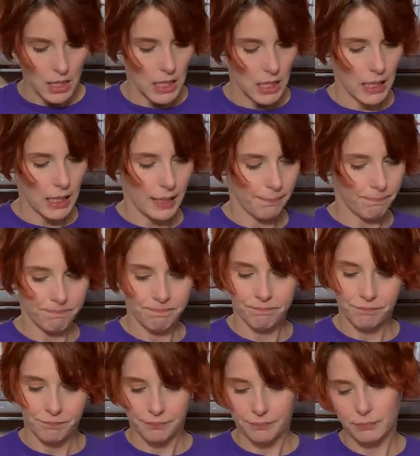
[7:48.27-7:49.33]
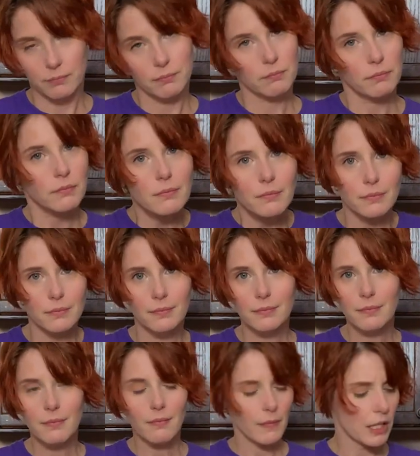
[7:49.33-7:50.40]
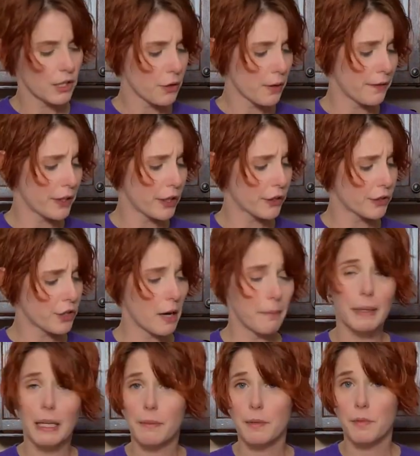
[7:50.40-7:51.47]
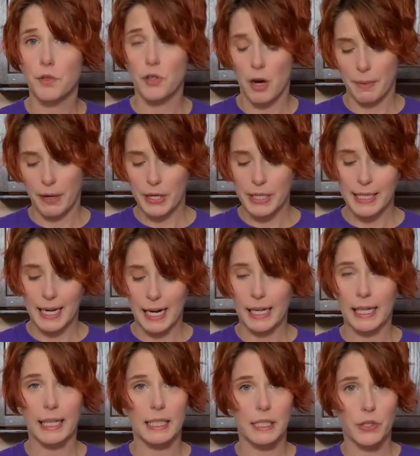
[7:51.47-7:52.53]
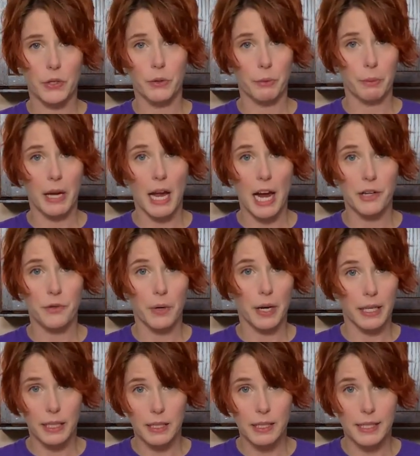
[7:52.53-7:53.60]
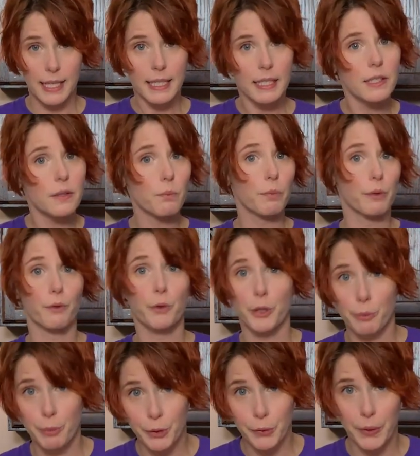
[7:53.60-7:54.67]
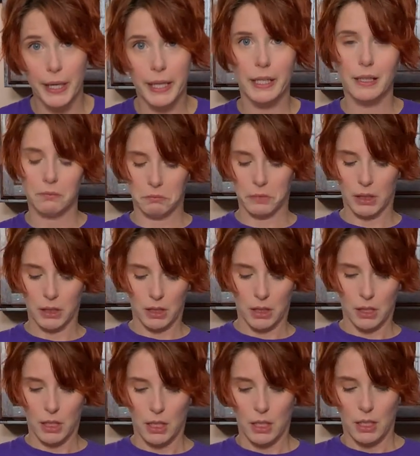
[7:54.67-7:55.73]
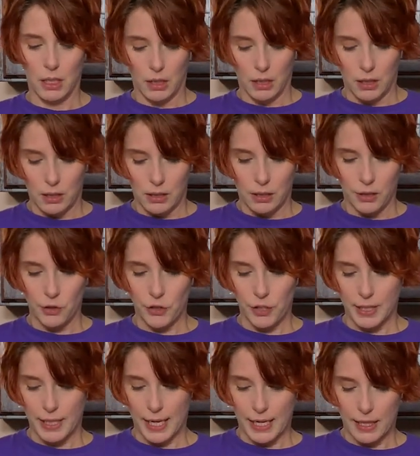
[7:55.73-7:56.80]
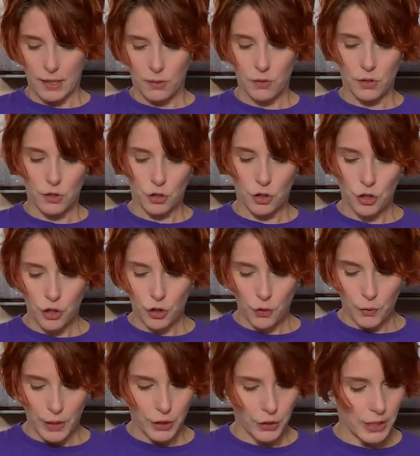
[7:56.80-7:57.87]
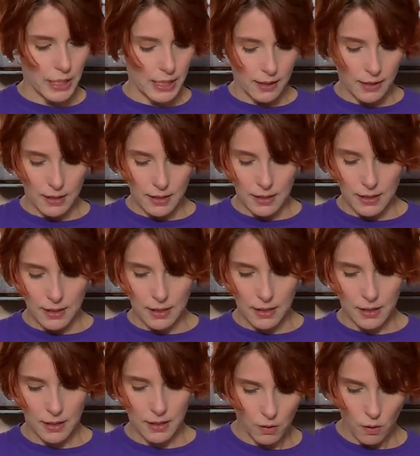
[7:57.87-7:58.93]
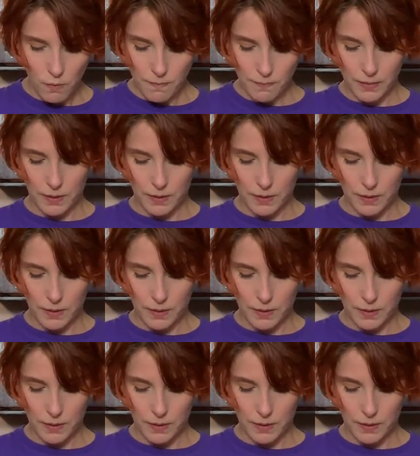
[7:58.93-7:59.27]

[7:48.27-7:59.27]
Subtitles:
So I figured chopping up some strawberries and adding it to the rehydrated dates before you puree it. You're just getting those sugary goodnesses. Oh,